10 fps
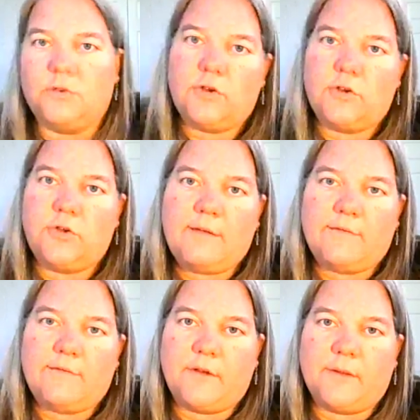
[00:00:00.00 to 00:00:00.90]
you have
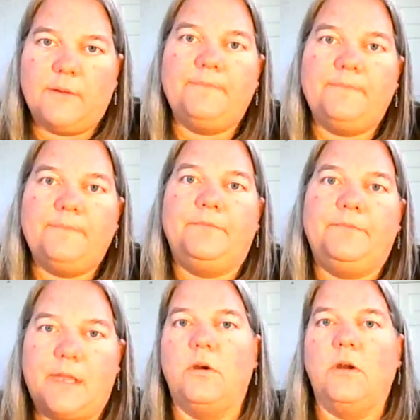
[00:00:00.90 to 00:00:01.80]
up there, and
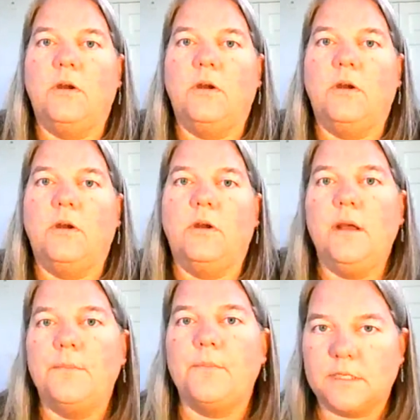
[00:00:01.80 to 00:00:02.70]
it's more
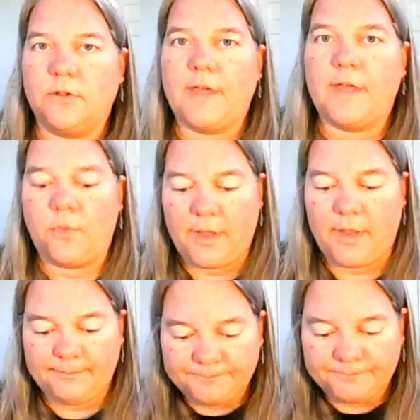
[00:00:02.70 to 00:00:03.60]
personal that way.
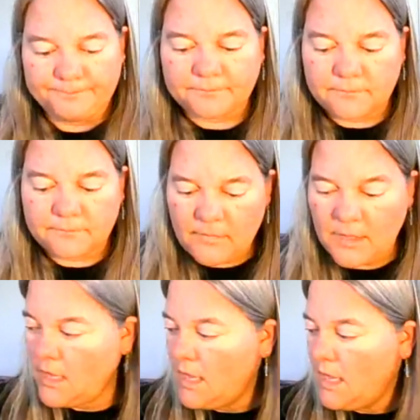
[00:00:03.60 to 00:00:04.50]

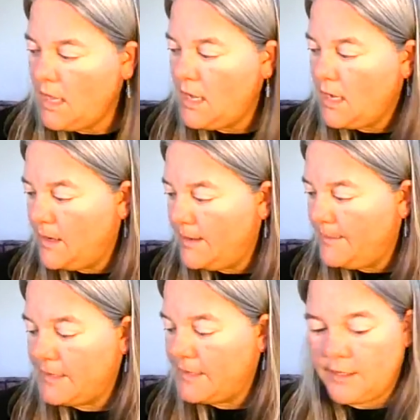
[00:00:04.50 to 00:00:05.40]

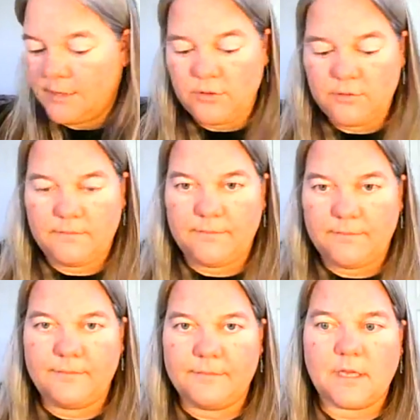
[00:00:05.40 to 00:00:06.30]
Another
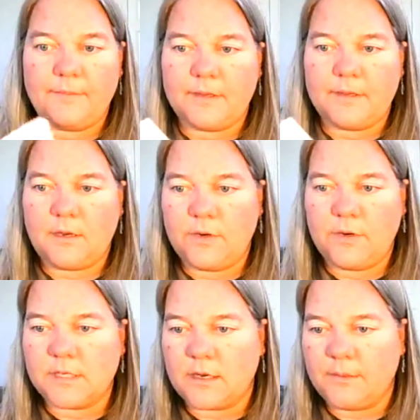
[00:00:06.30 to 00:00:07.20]
topic I want to
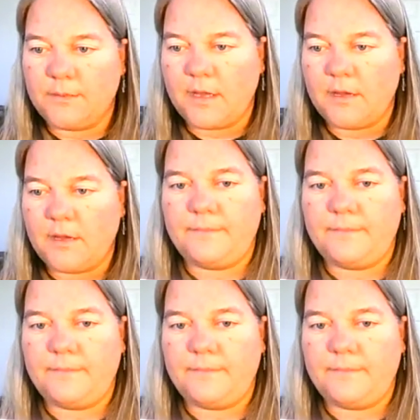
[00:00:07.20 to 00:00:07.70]
talk about